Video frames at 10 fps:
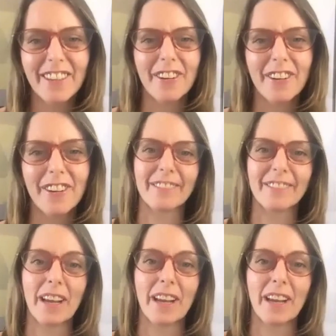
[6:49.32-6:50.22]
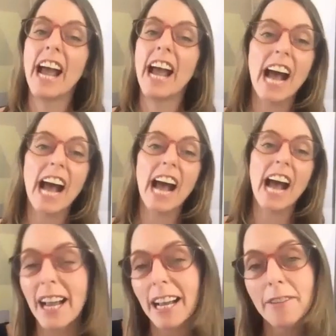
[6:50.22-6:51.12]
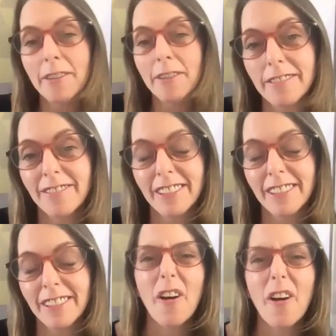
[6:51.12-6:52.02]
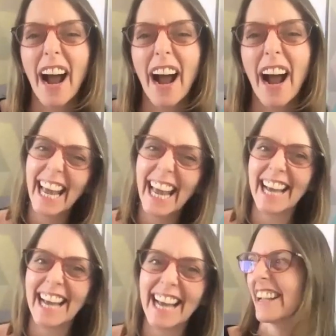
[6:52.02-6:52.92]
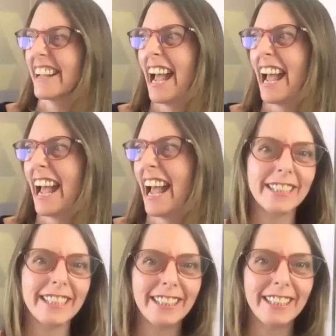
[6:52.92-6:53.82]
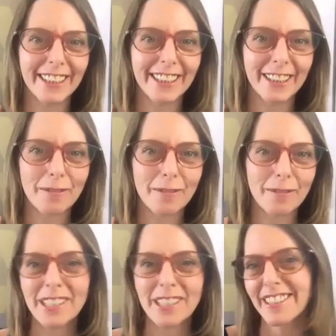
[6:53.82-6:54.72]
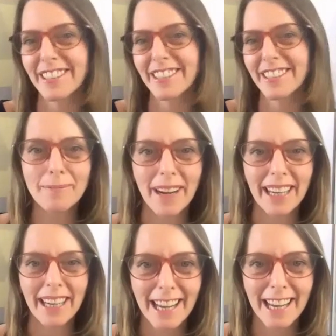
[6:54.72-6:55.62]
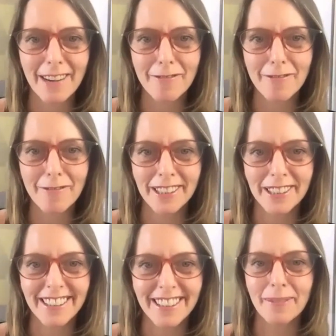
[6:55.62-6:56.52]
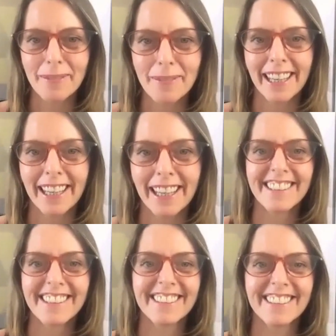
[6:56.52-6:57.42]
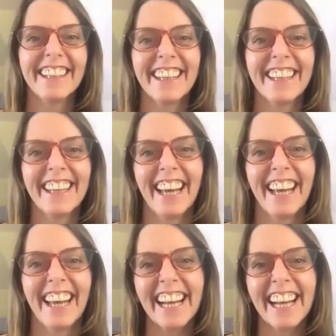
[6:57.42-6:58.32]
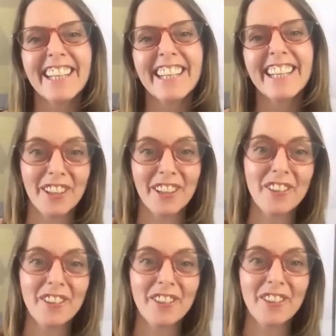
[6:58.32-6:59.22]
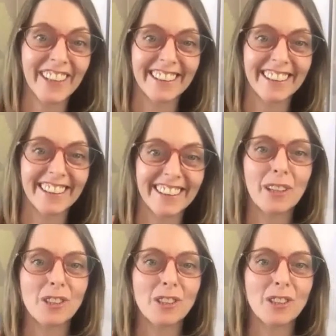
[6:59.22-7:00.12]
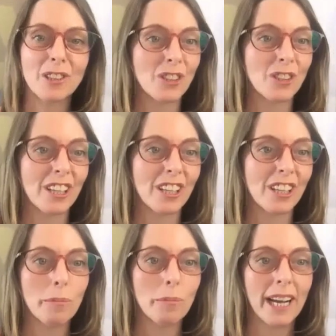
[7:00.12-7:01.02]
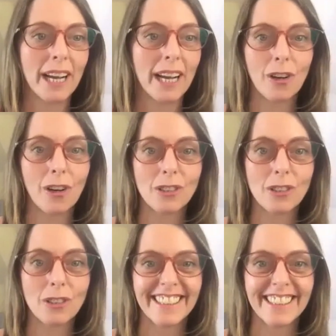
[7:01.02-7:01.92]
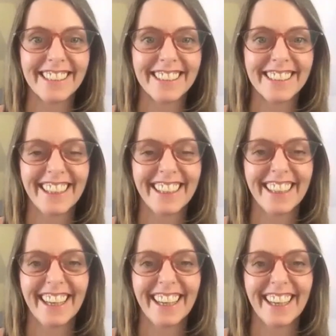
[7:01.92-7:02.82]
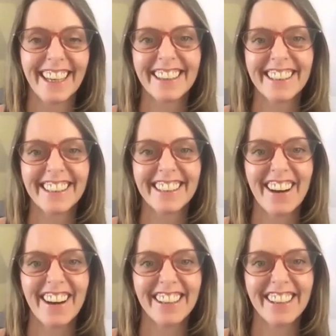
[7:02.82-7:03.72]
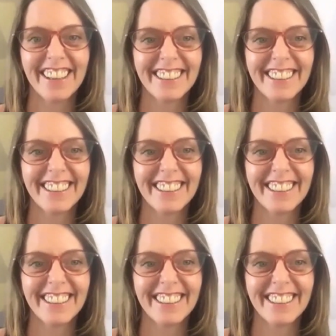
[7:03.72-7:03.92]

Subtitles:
For those people. If they, and again, it's like it's case by case, every person's case by case, isn't it? And I know that you work like that because you do such a comprehensive consultation at the start.